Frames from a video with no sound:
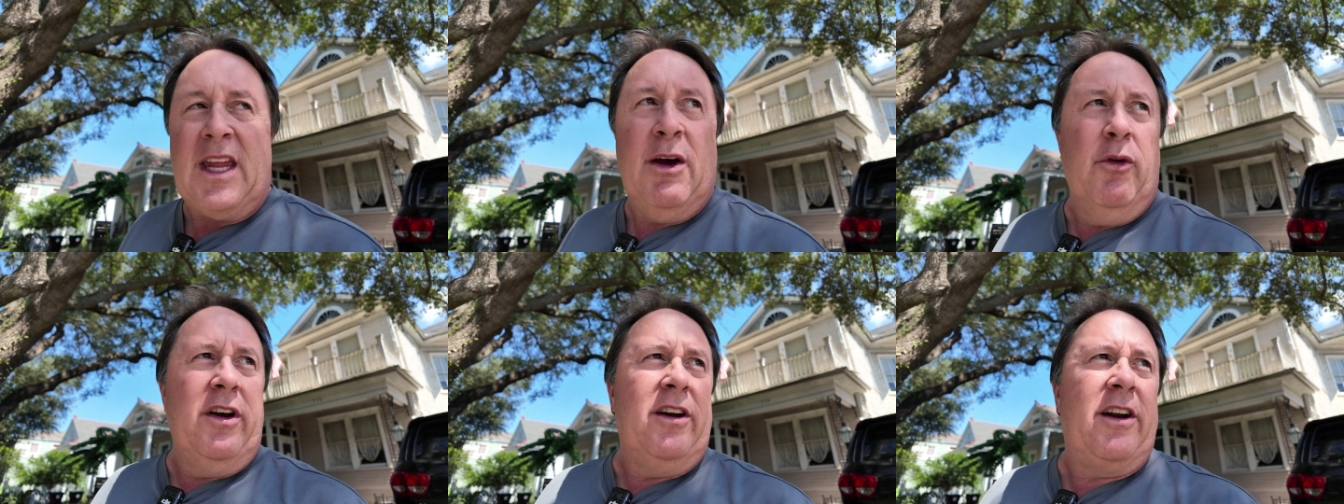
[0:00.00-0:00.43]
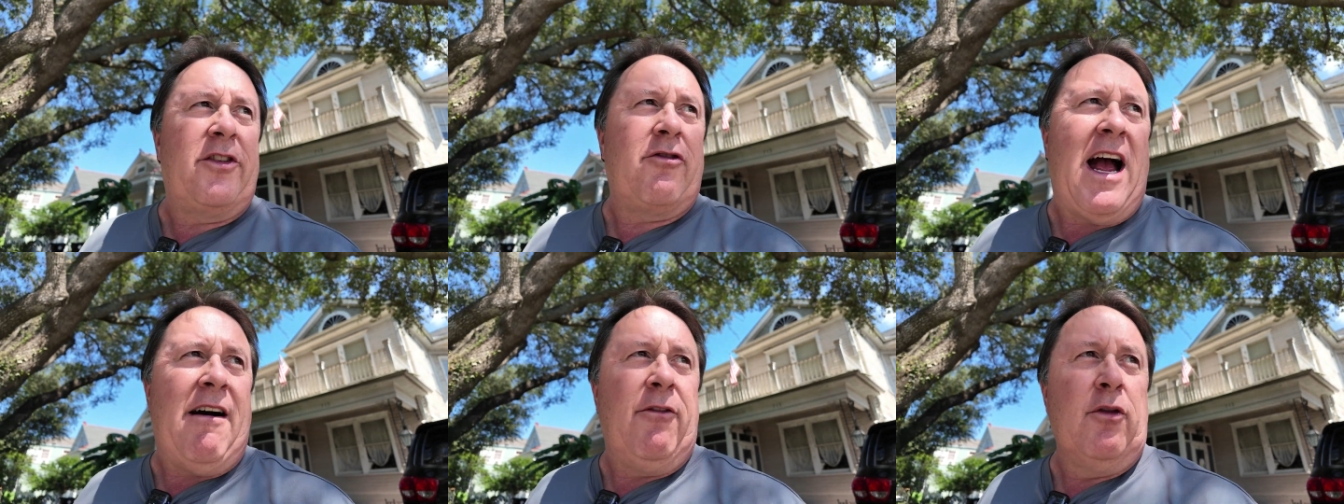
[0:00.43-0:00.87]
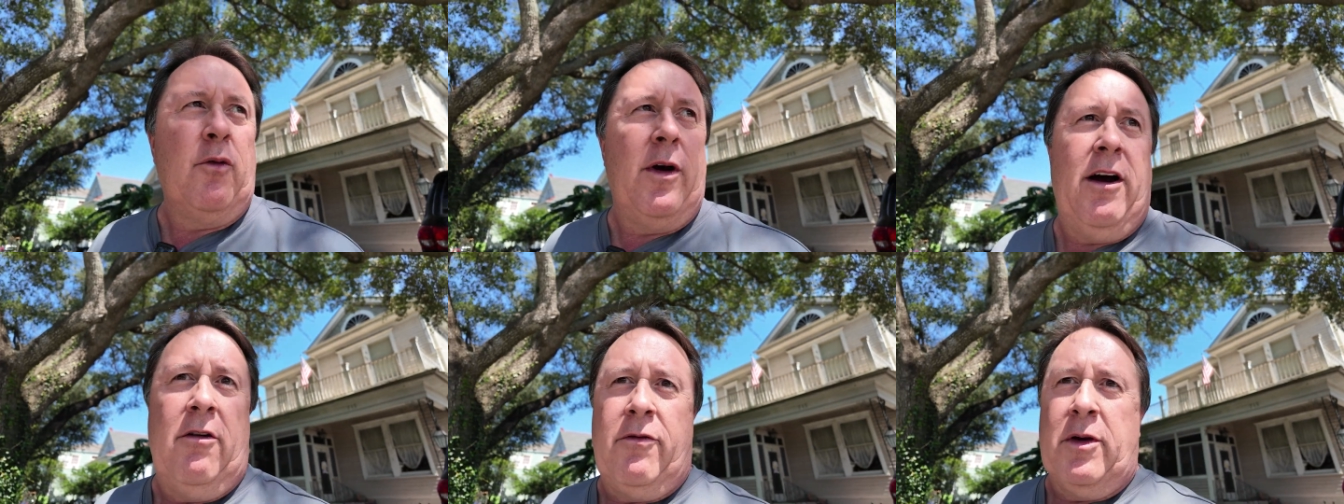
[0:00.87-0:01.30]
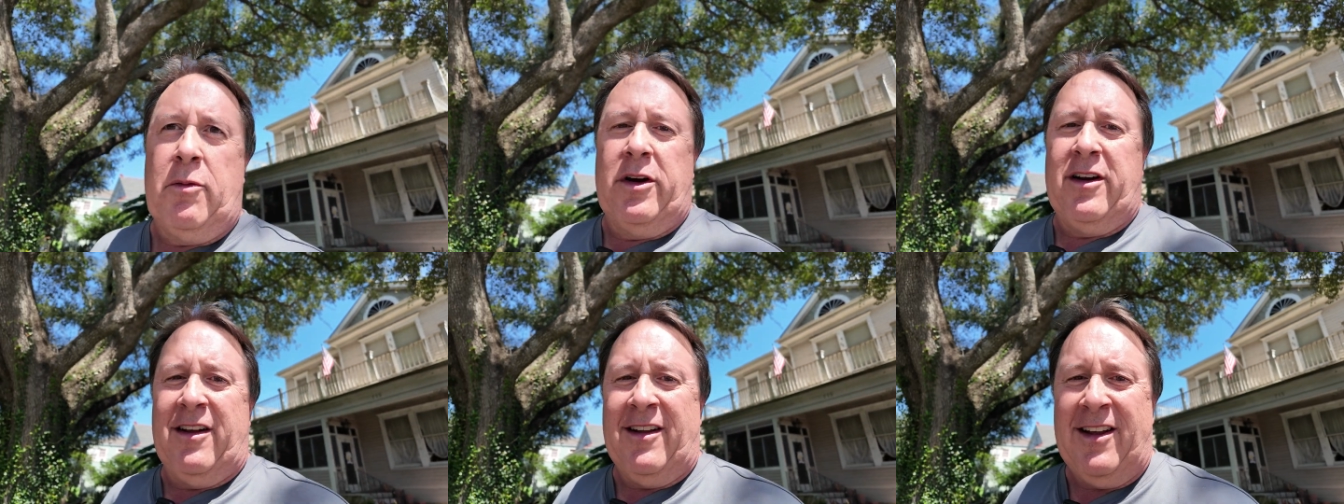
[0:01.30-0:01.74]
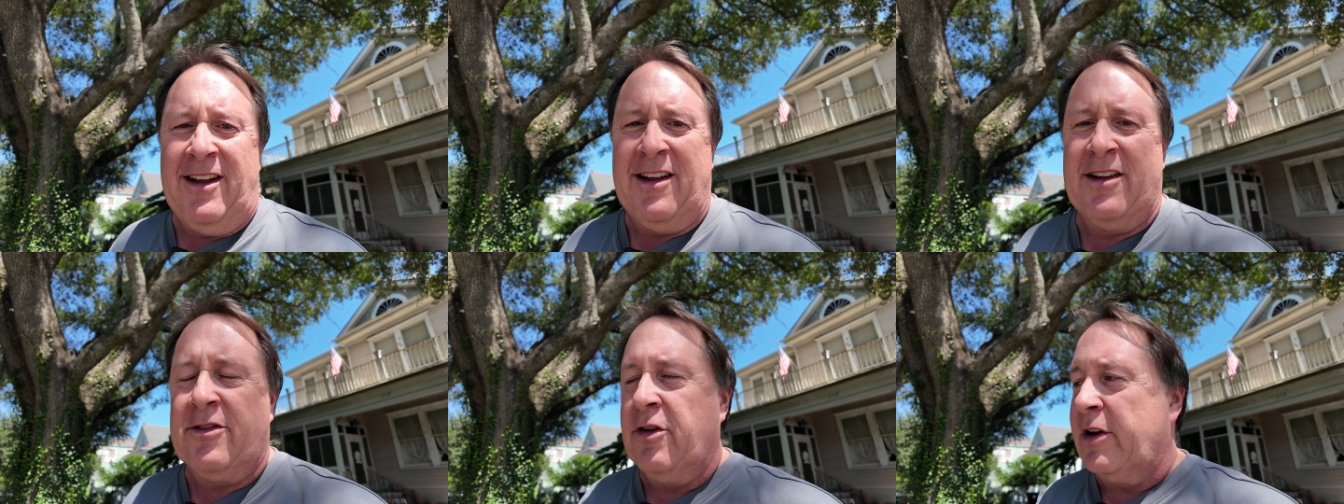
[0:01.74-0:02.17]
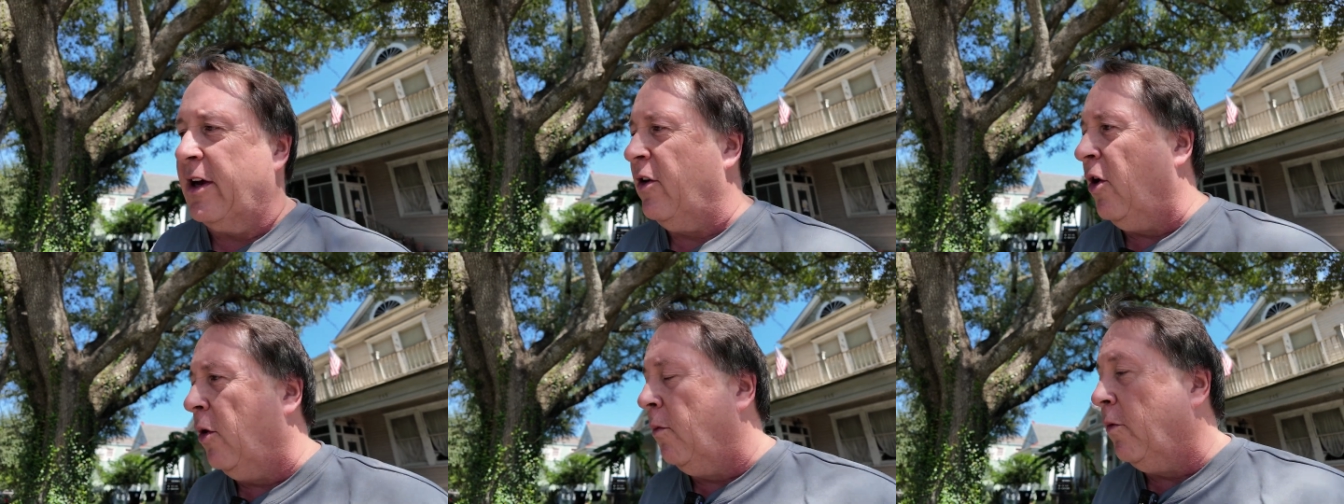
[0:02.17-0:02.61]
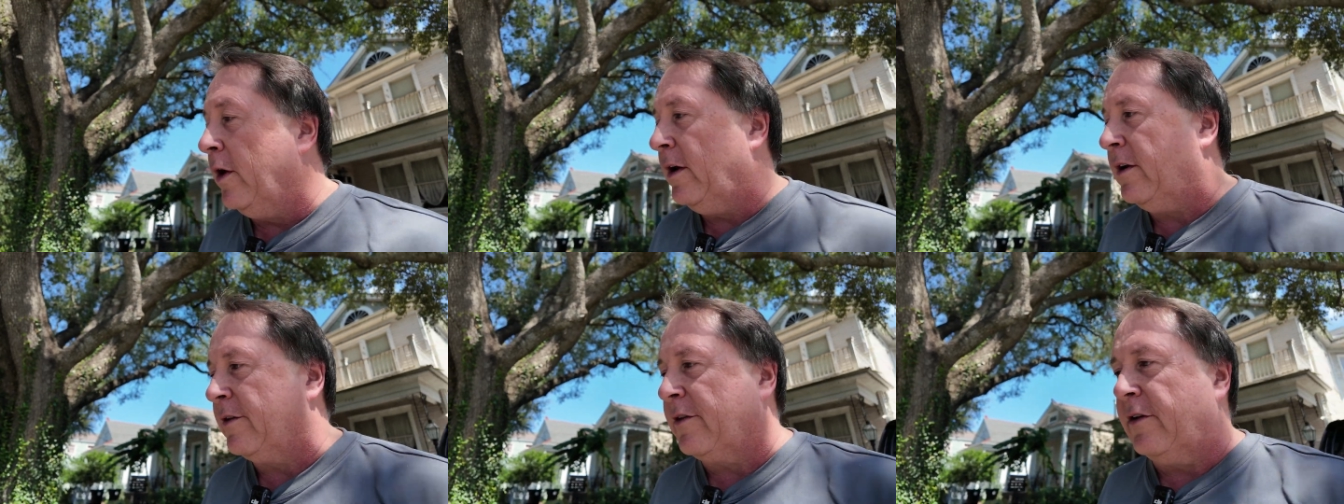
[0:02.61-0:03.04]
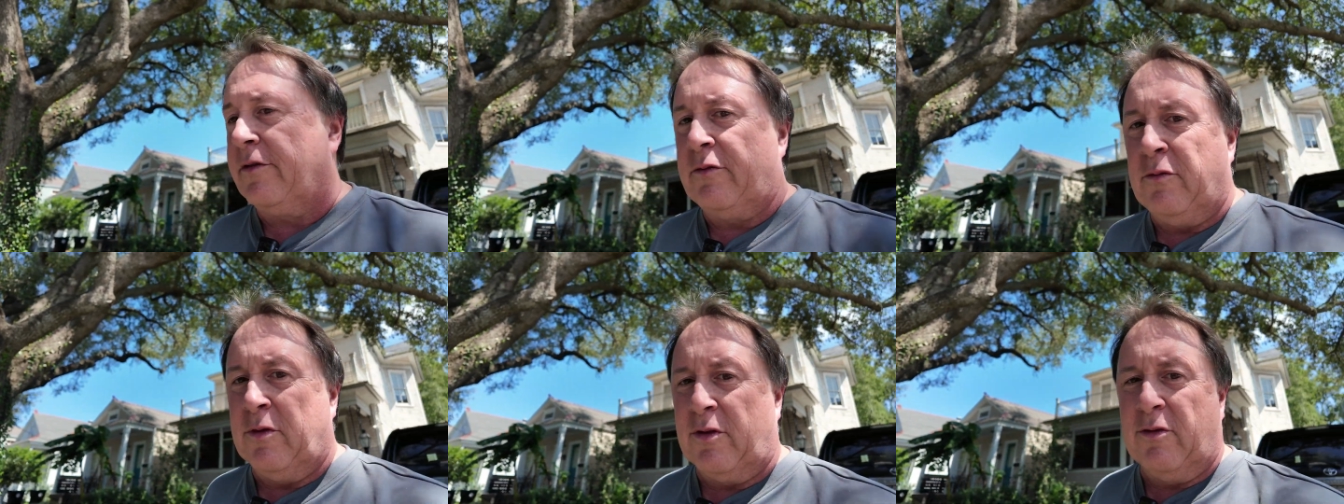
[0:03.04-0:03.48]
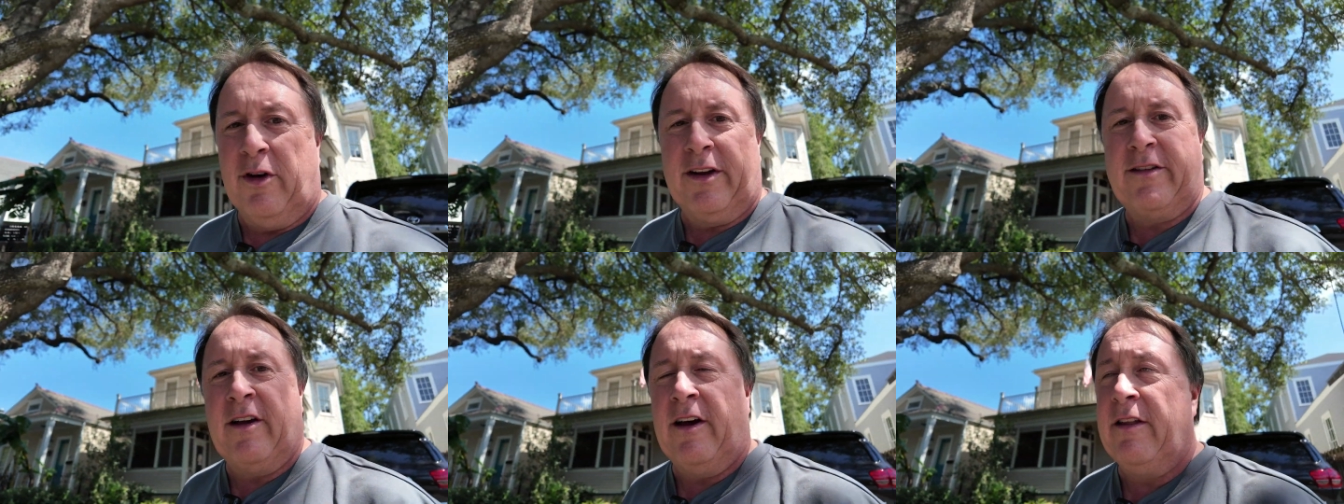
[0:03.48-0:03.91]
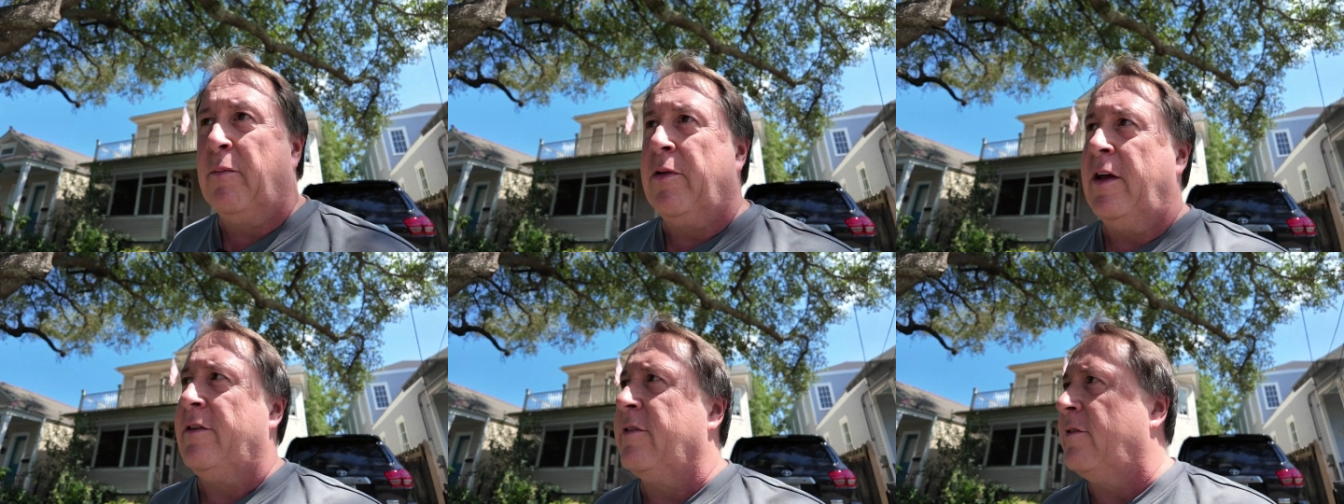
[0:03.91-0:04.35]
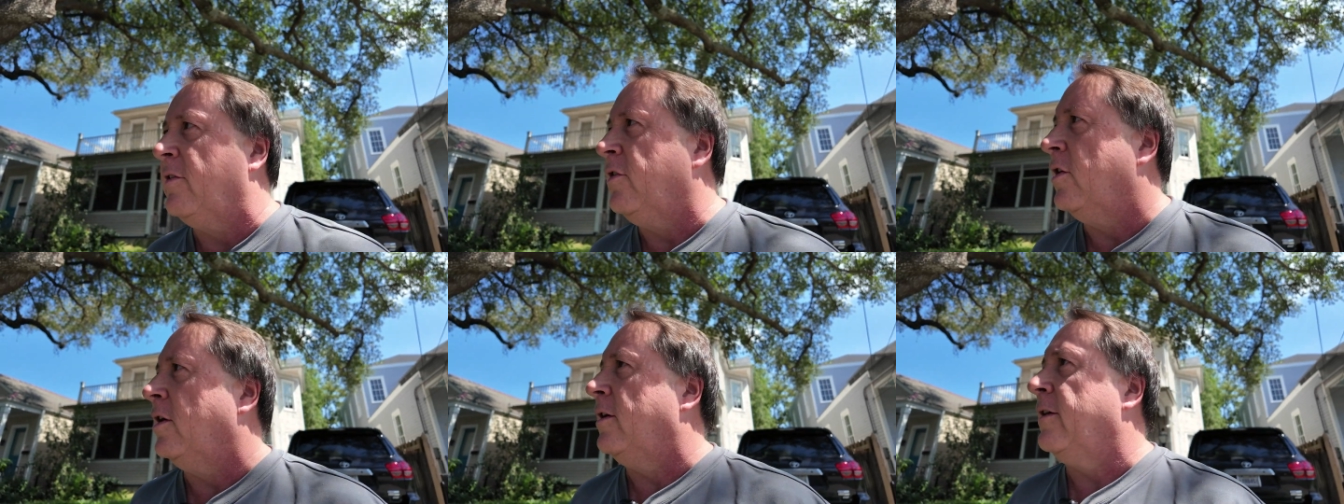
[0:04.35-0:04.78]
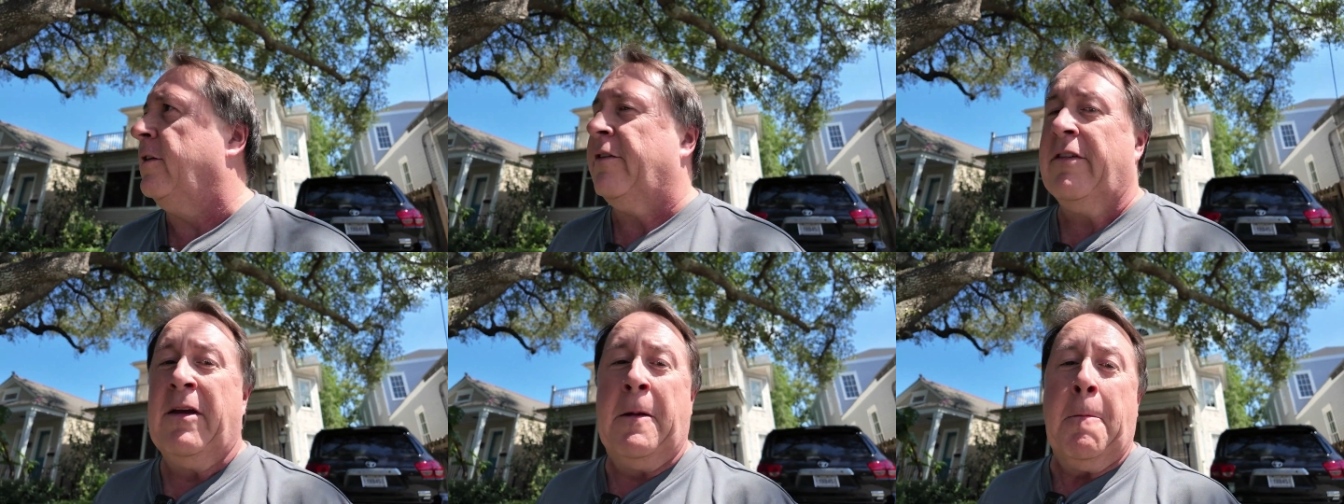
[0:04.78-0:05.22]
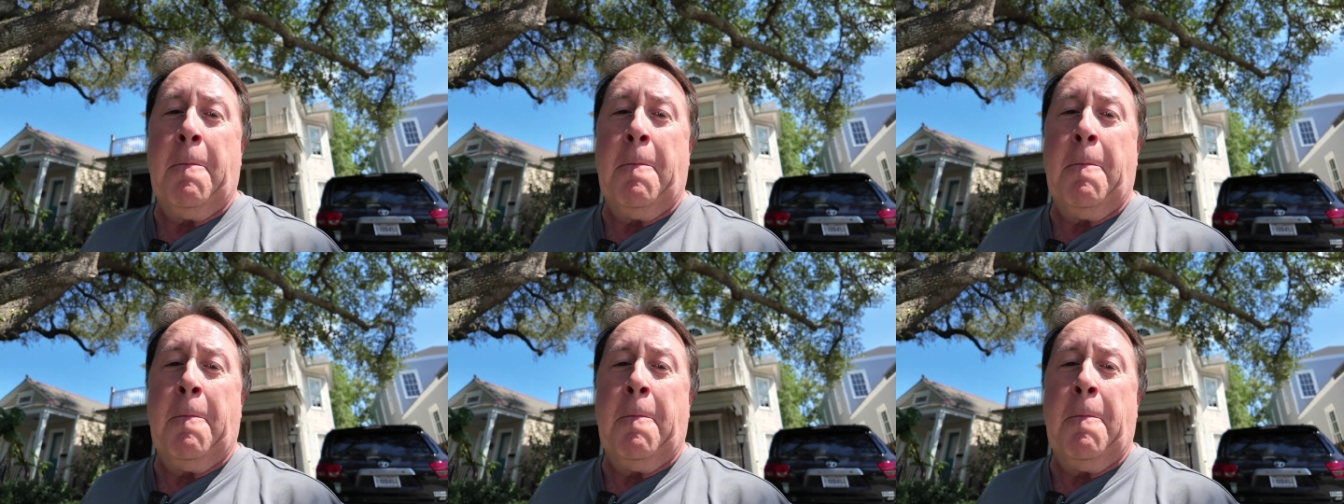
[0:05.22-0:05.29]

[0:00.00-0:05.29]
it would have traveled well if we would have took it home with us because we're going to other places in Yallian.